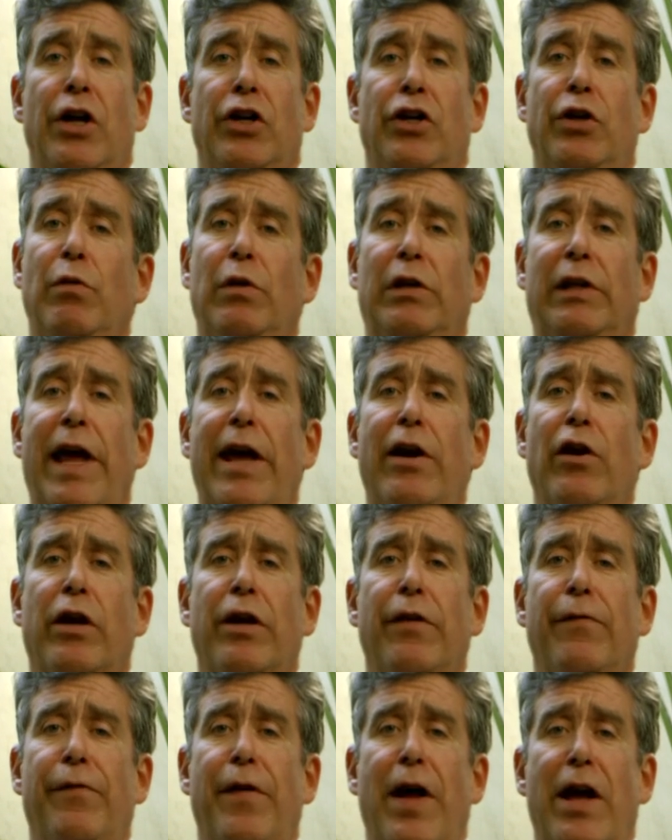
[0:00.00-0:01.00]
She would later
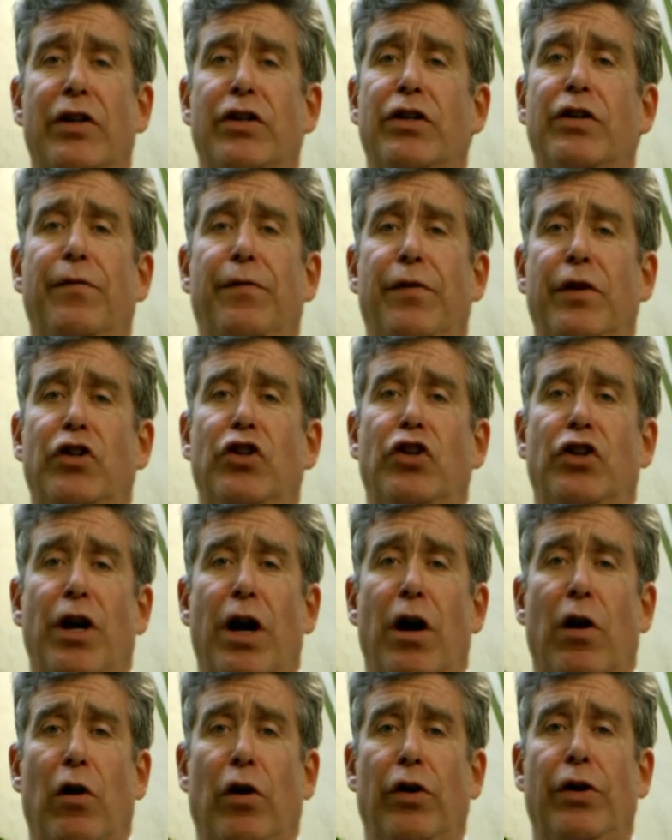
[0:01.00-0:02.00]
confess to
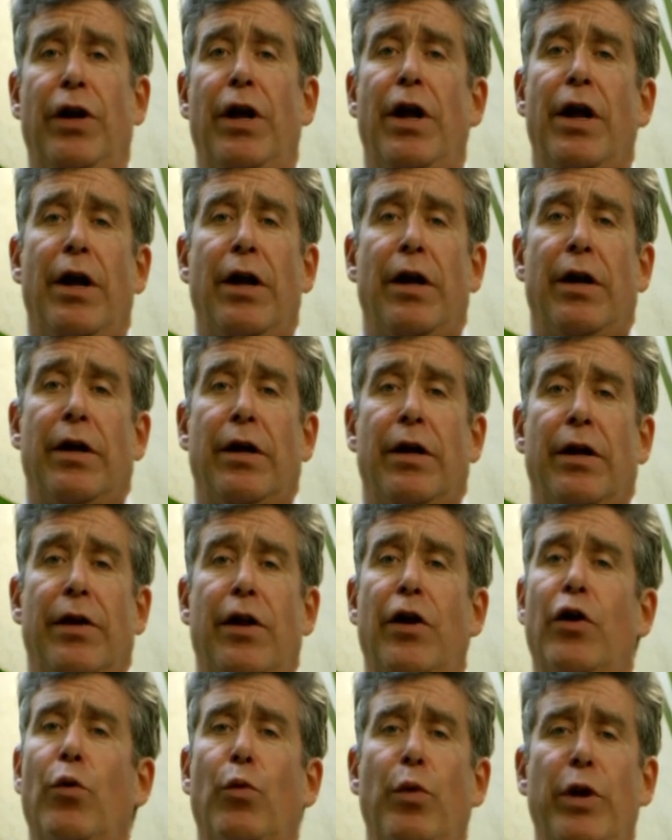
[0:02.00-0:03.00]
Fitzgerald
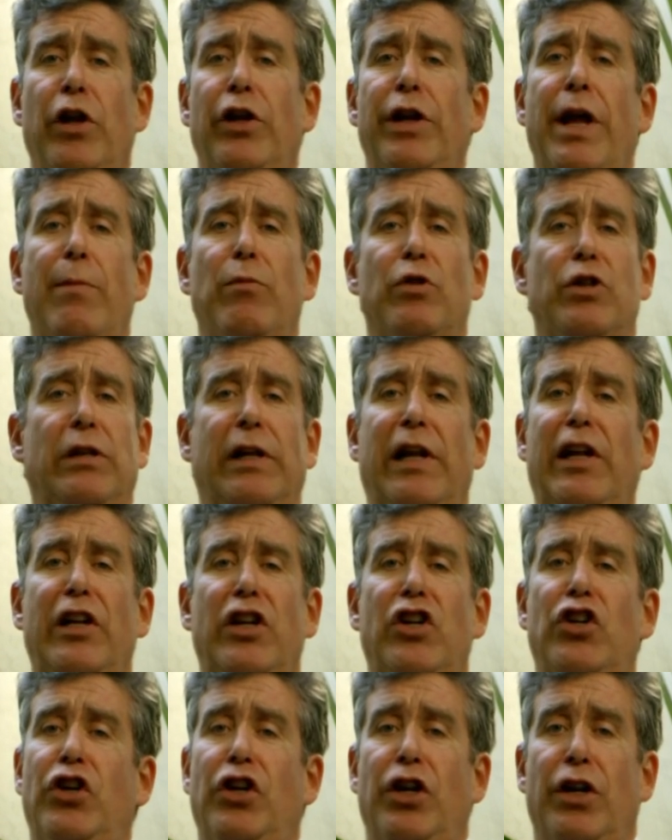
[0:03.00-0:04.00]
that her real name was Lily
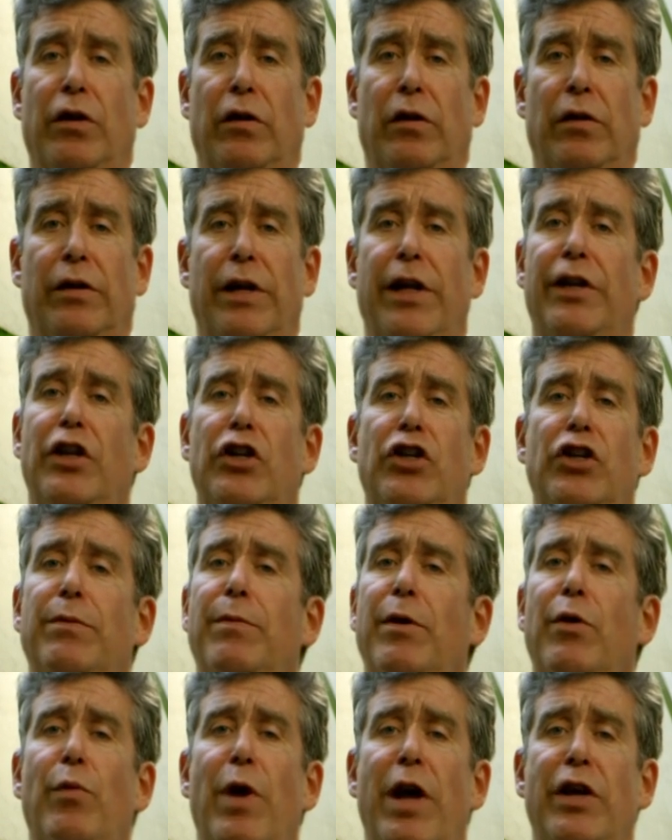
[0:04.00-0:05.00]
Shiel and that she'd
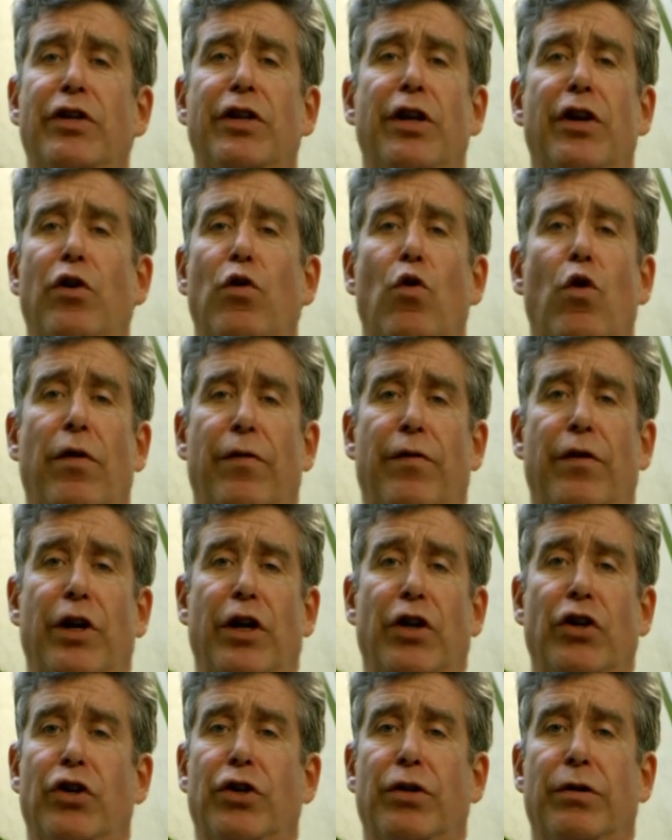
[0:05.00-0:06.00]
been raised in an
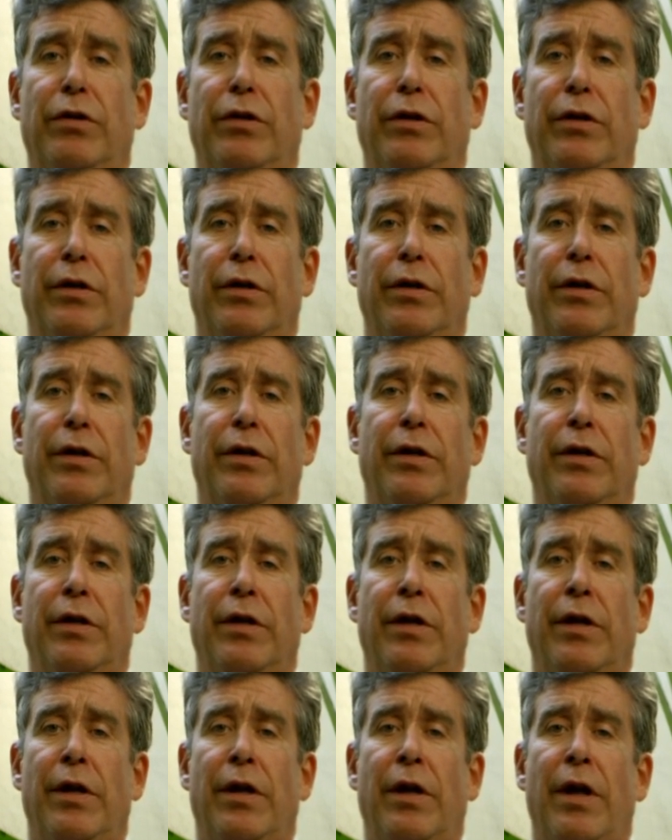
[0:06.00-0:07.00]
orphanage.
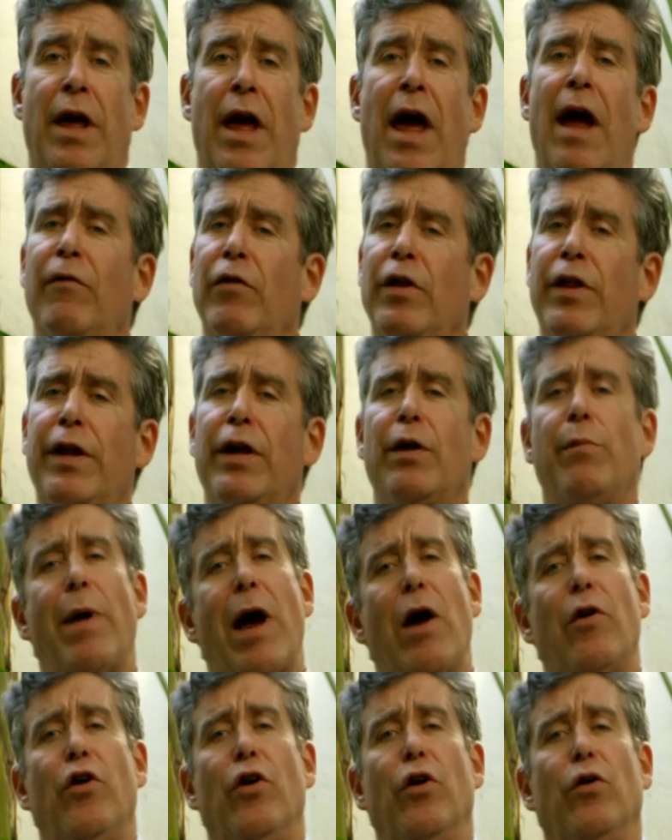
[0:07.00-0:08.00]
Everything
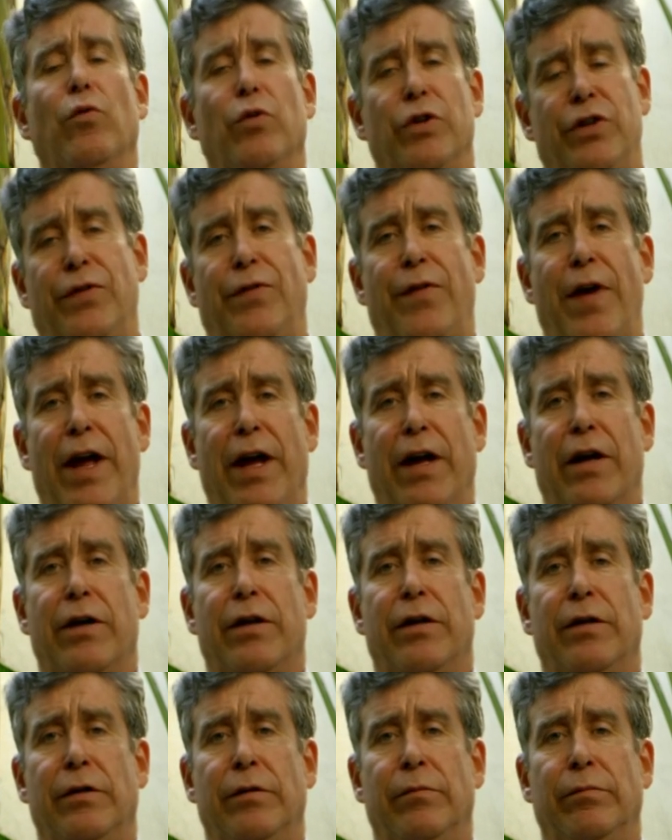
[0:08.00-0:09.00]
about her was fake.
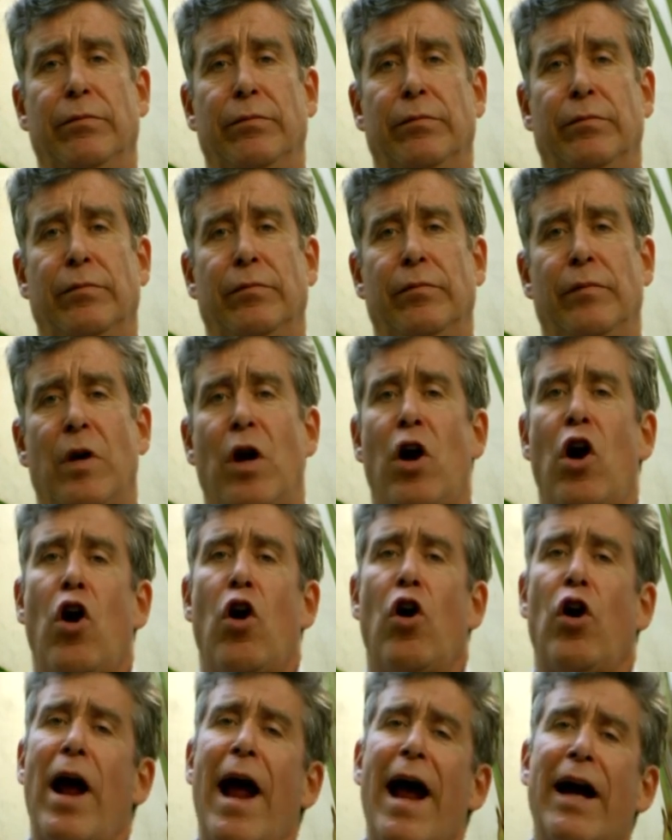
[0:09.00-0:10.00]

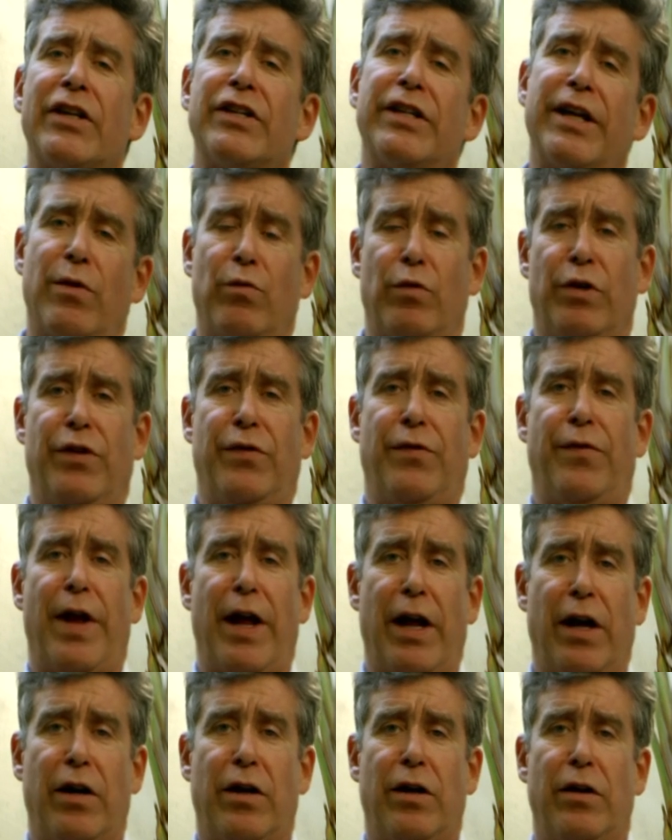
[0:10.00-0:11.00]
Her accent was
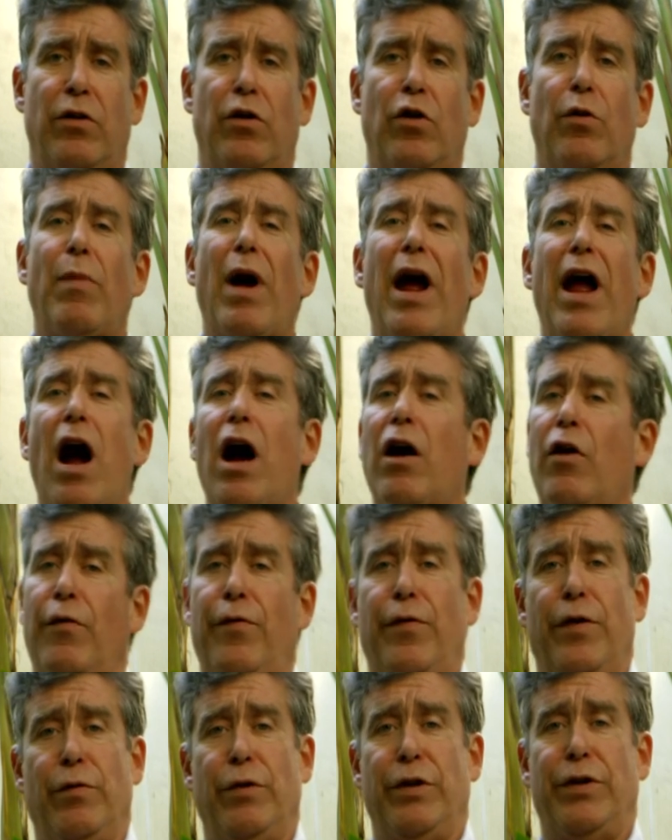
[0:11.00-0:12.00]
fake. Her
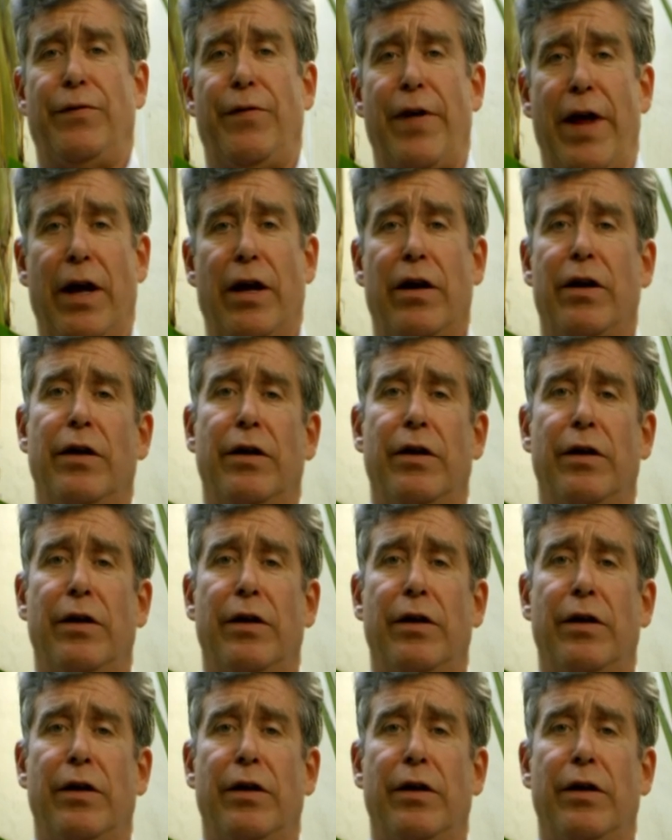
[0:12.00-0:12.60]
biography was fake.